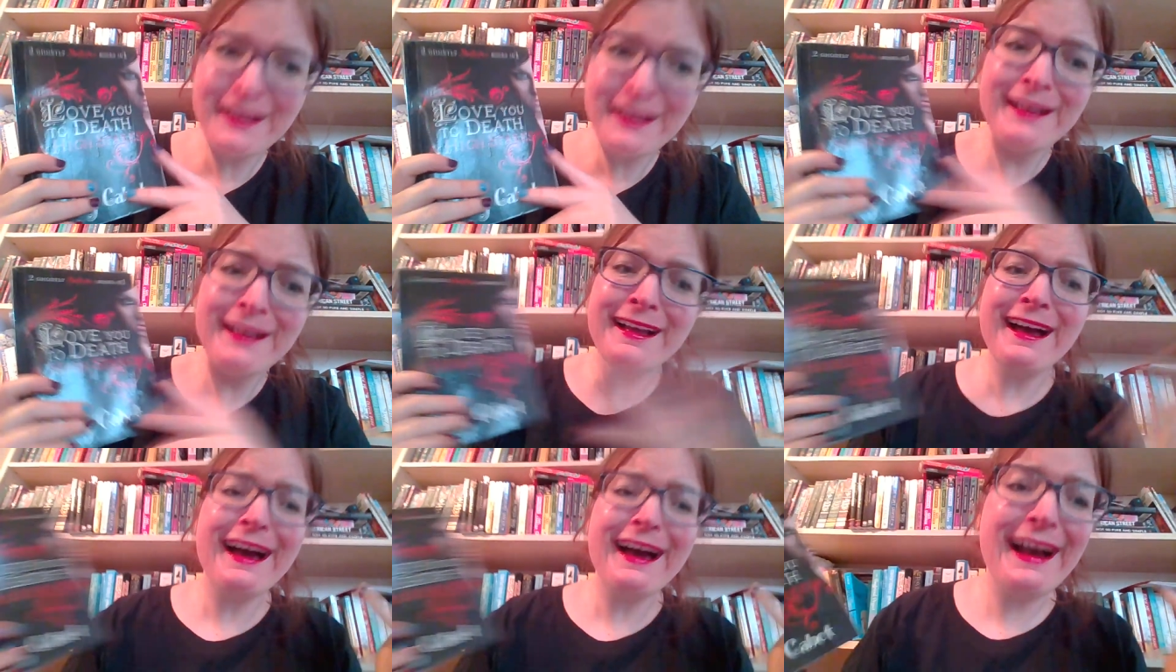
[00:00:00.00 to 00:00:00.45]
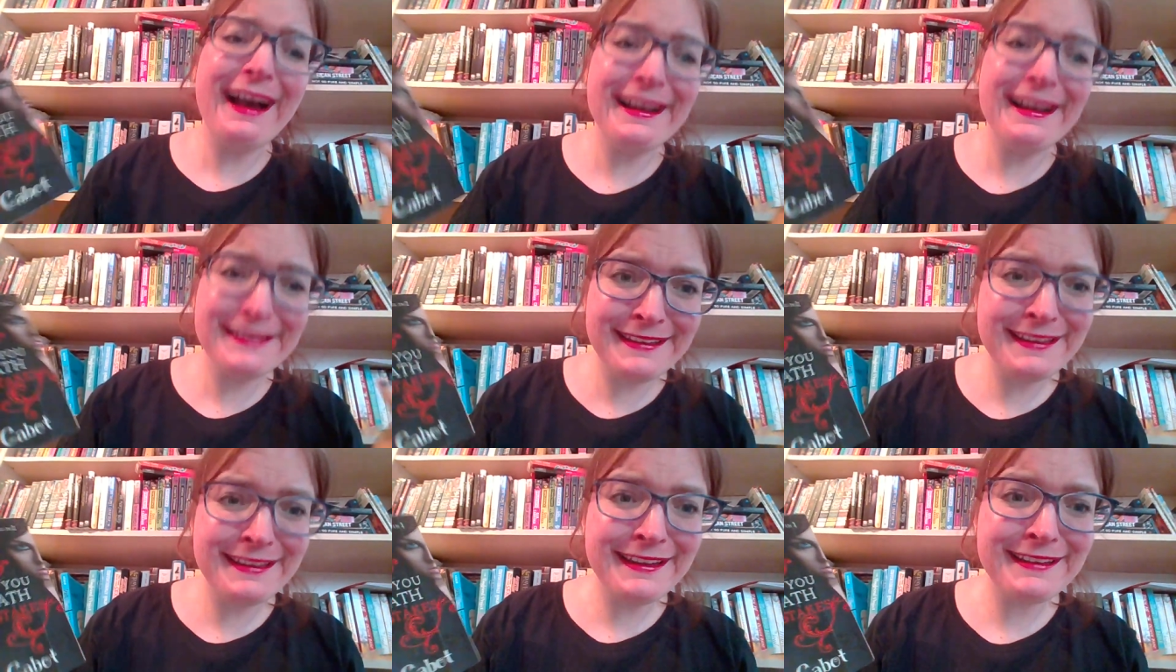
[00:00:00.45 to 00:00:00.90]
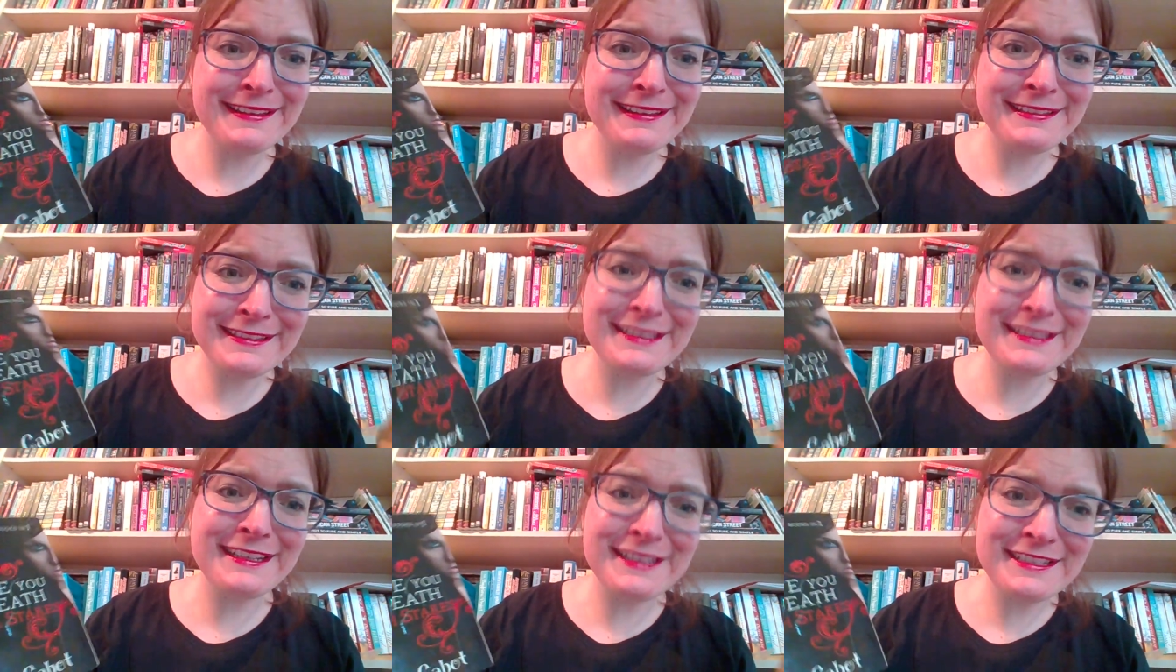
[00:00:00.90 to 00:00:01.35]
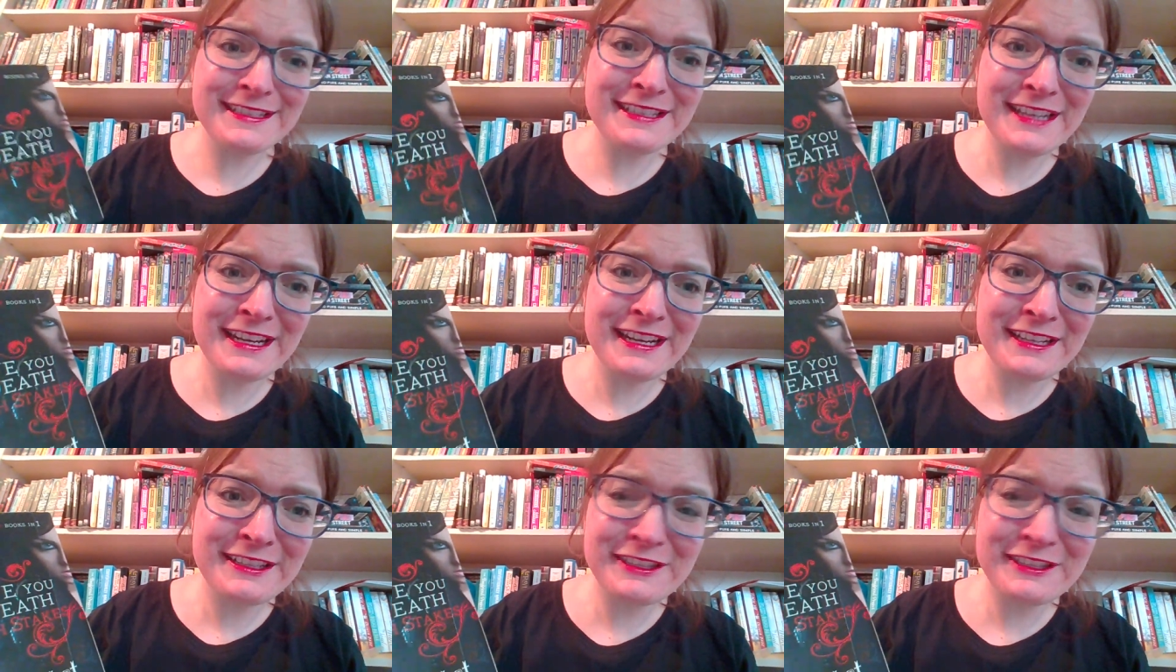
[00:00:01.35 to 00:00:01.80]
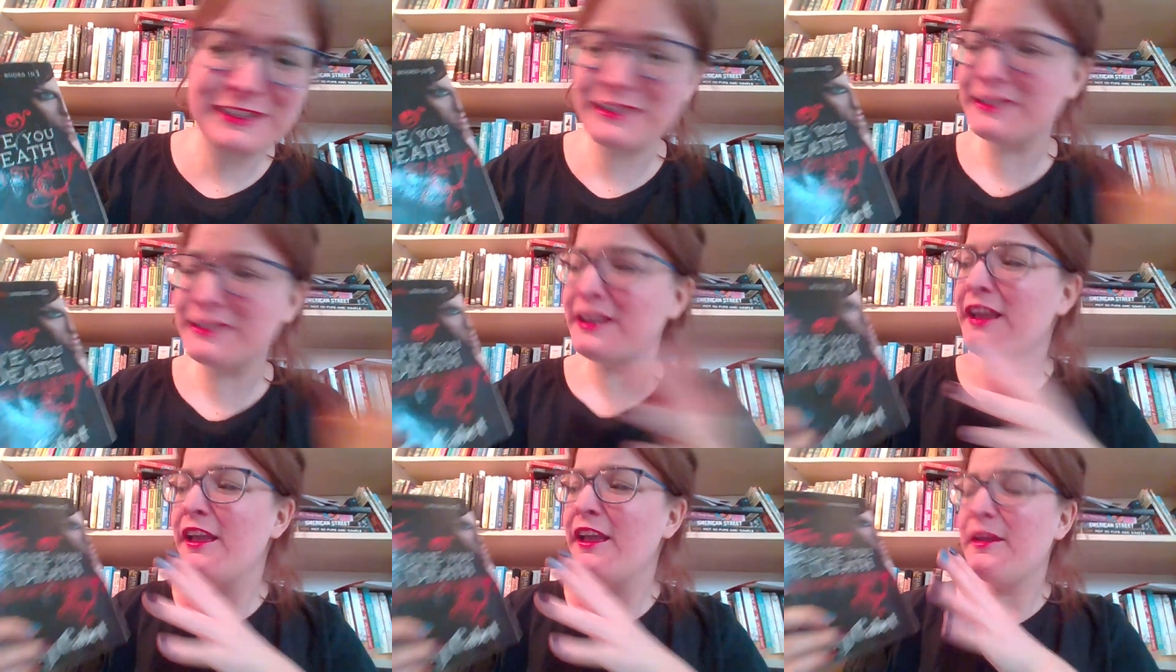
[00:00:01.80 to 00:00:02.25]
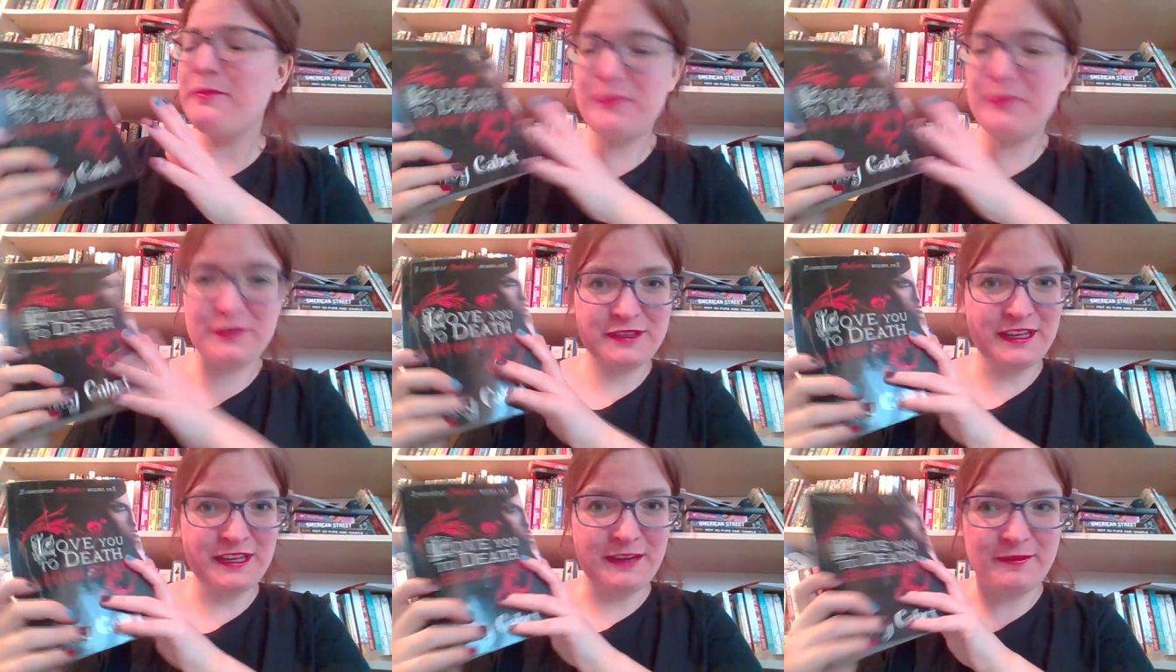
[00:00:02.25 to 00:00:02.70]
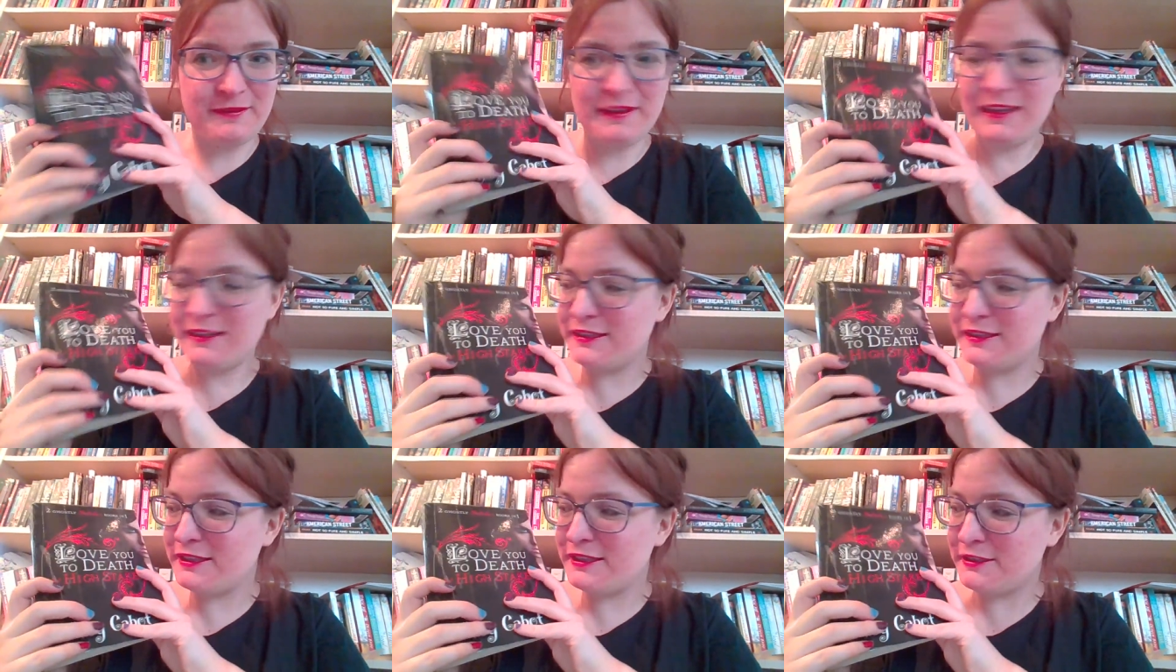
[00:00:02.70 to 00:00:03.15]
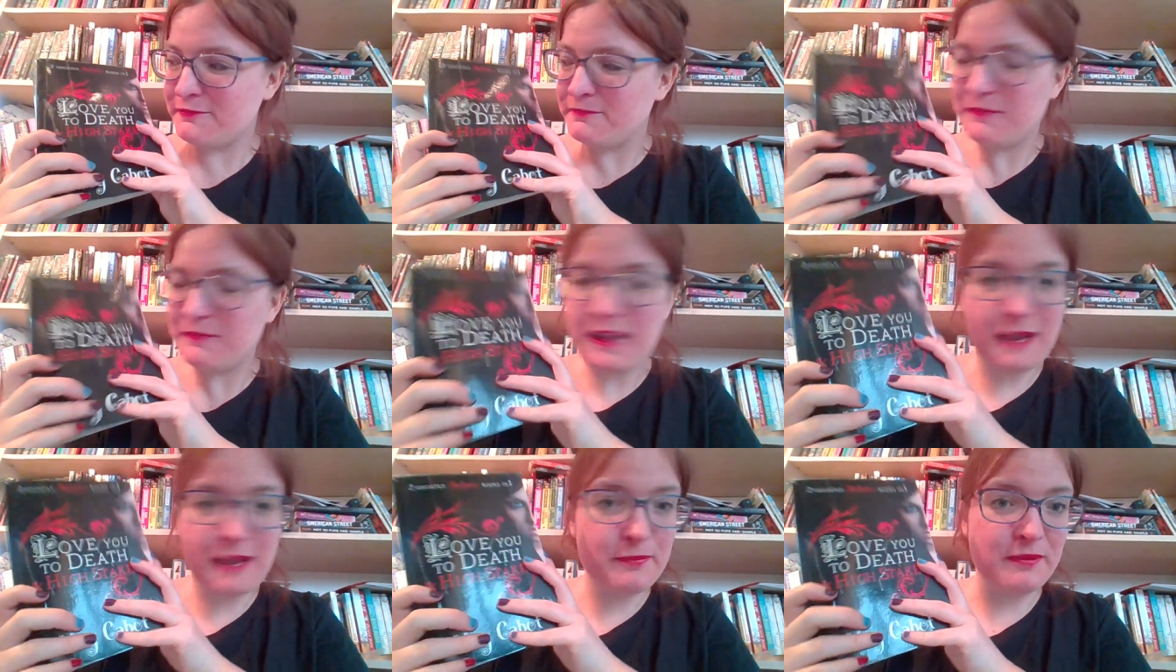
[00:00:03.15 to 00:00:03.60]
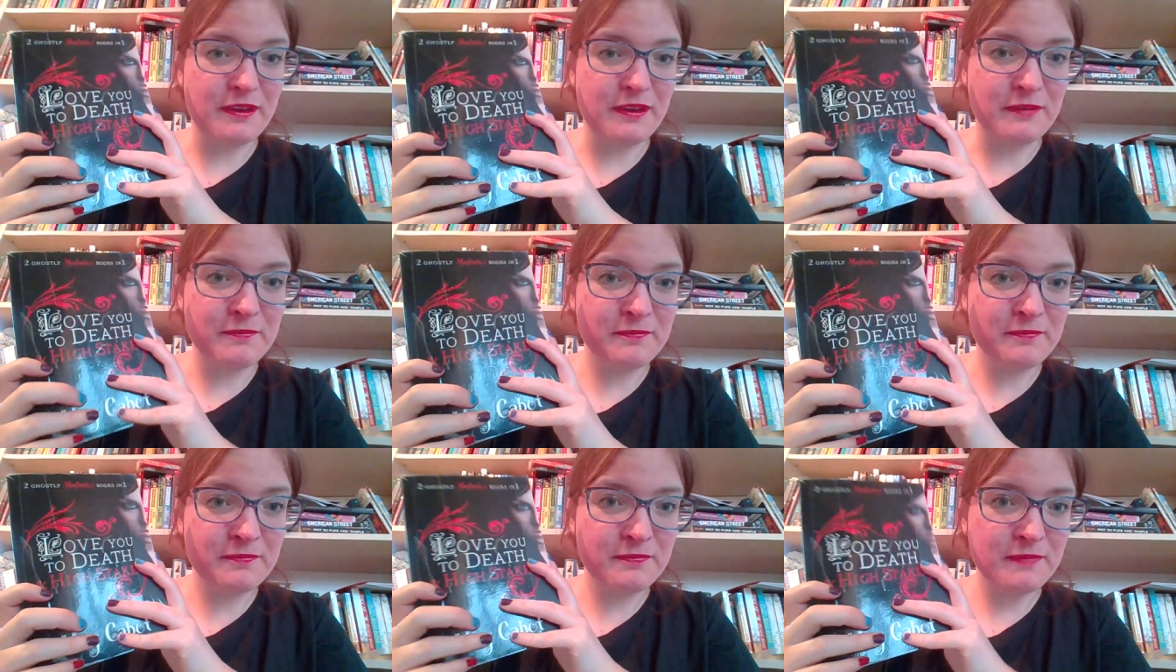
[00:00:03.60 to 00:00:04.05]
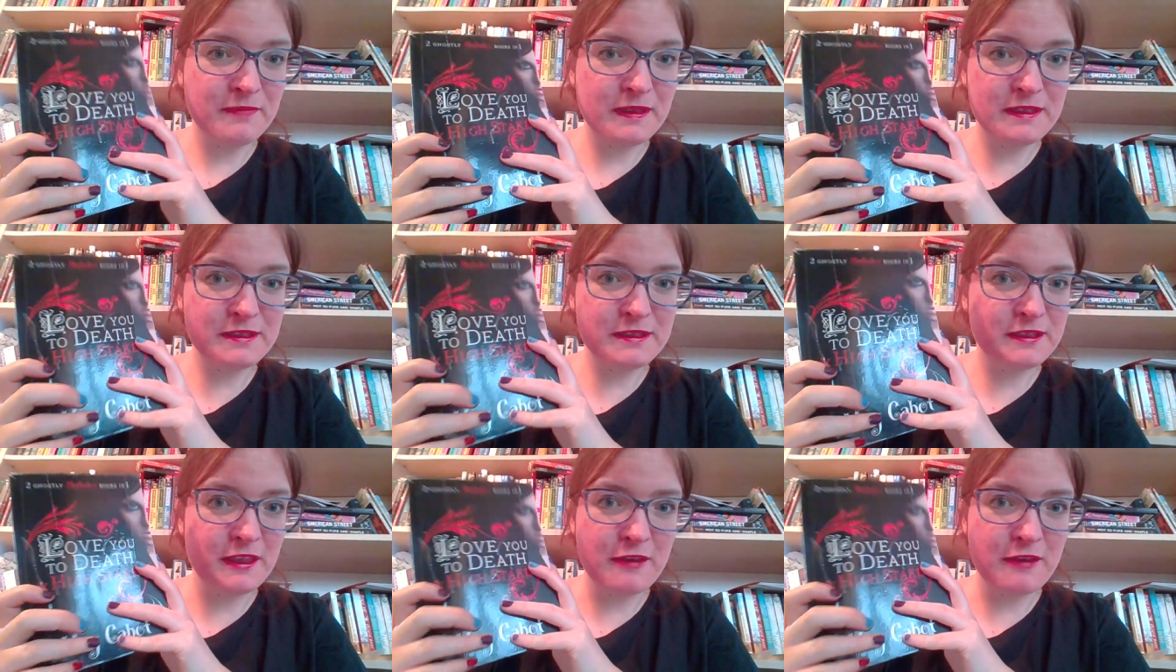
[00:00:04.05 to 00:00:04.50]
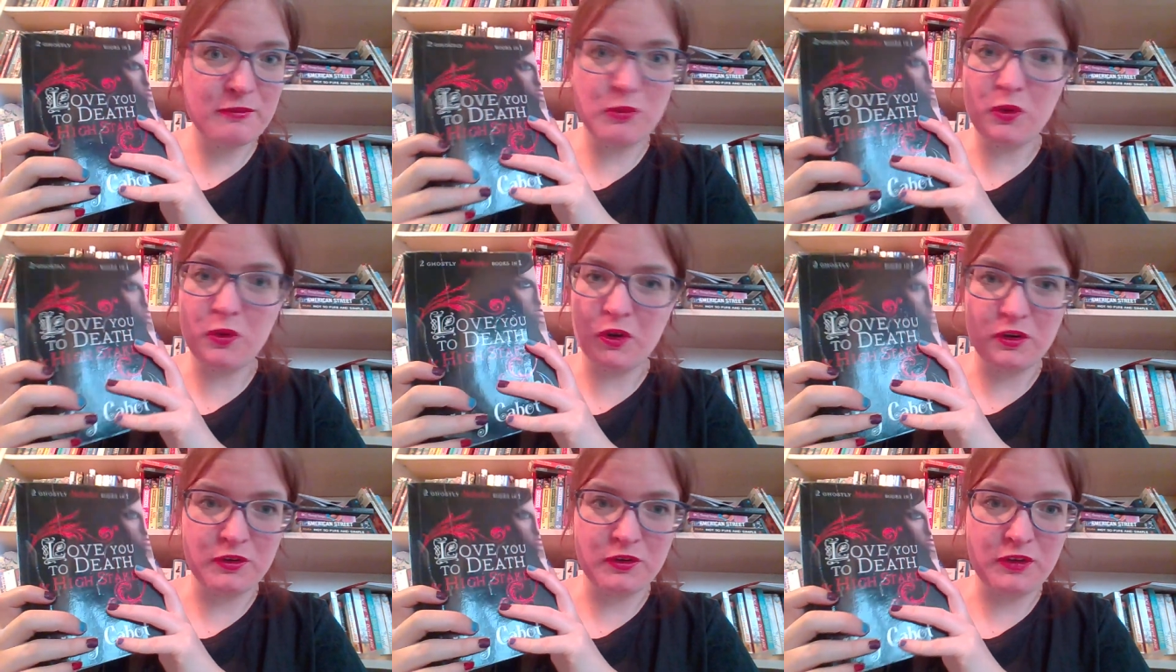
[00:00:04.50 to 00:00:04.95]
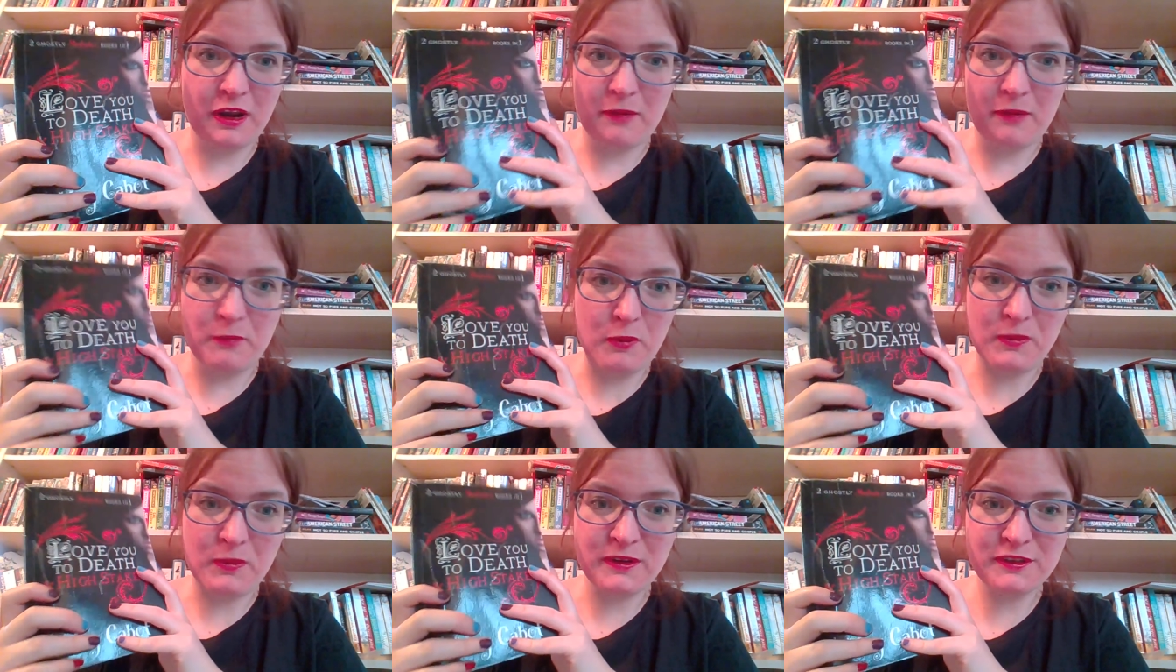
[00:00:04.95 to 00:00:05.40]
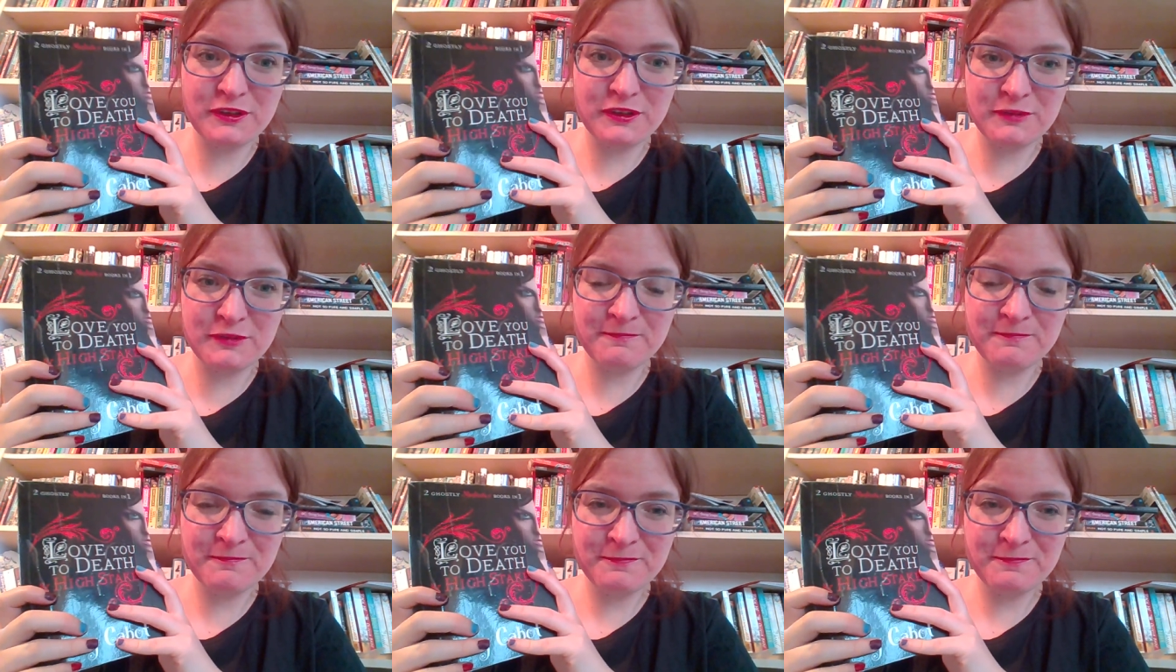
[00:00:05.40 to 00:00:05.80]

I need details. But yeah, it's happening. It's they're uh, working on at the moment.